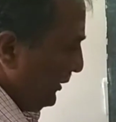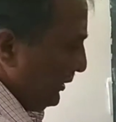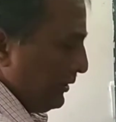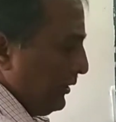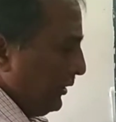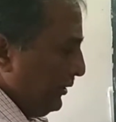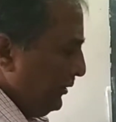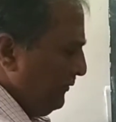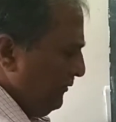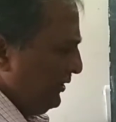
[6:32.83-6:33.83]
And
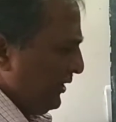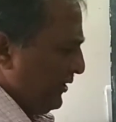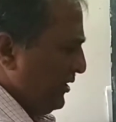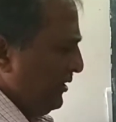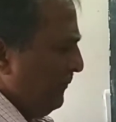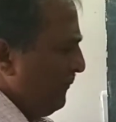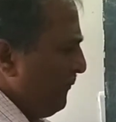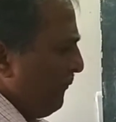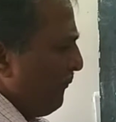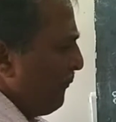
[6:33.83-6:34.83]
I depend on the
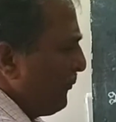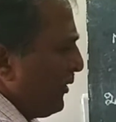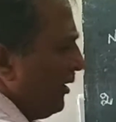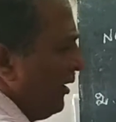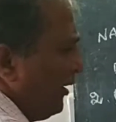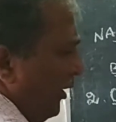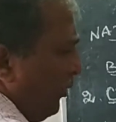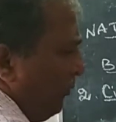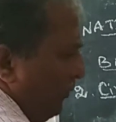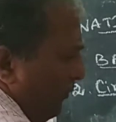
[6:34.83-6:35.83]
firms for various
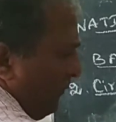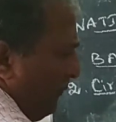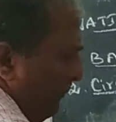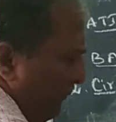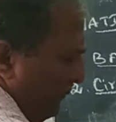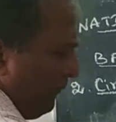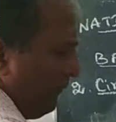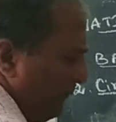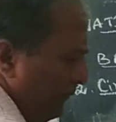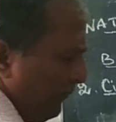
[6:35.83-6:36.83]
type of final goods and
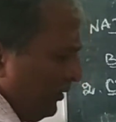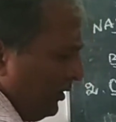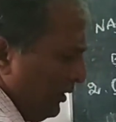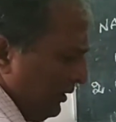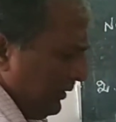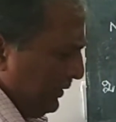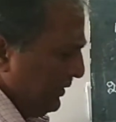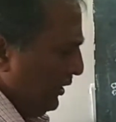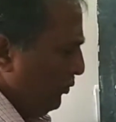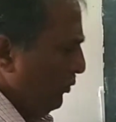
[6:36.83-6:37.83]
services.
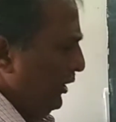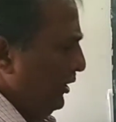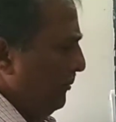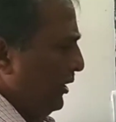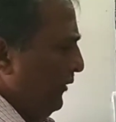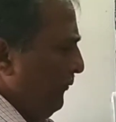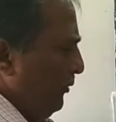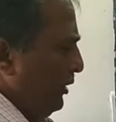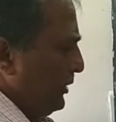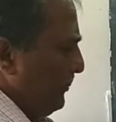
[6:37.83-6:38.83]
So when
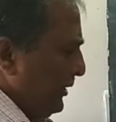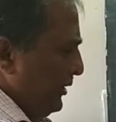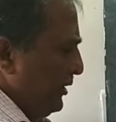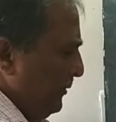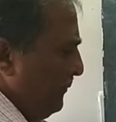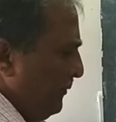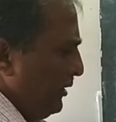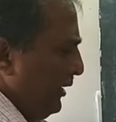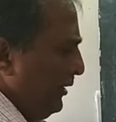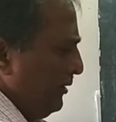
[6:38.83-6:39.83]
I sell my
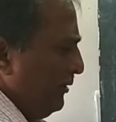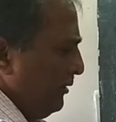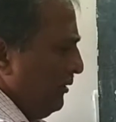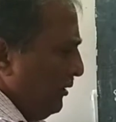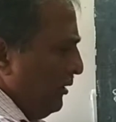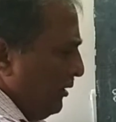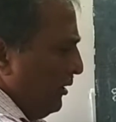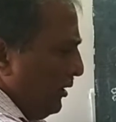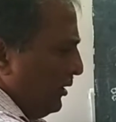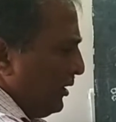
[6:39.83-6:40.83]
factor
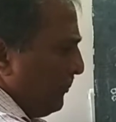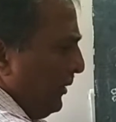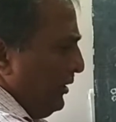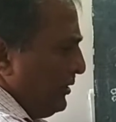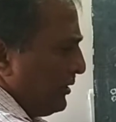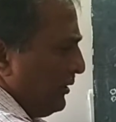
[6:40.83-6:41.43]
services to the